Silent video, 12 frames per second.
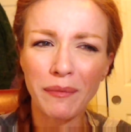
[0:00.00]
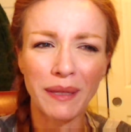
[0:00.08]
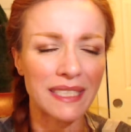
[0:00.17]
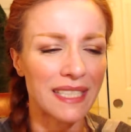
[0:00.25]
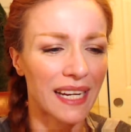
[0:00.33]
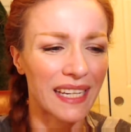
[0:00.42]
like,
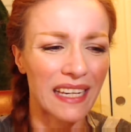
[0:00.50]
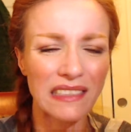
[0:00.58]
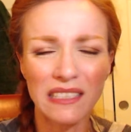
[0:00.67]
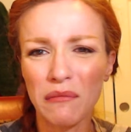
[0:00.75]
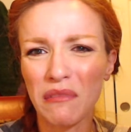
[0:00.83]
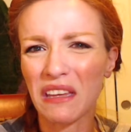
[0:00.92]
did I get
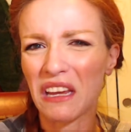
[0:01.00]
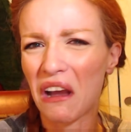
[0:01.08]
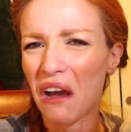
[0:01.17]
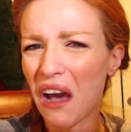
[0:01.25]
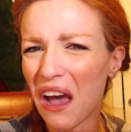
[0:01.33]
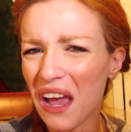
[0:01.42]
something
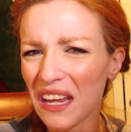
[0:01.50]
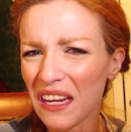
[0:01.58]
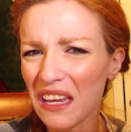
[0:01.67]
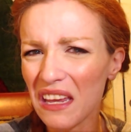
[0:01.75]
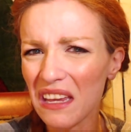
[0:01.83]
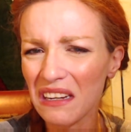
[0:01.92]
on
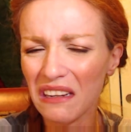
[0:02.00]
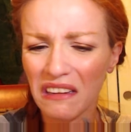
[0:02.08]
it?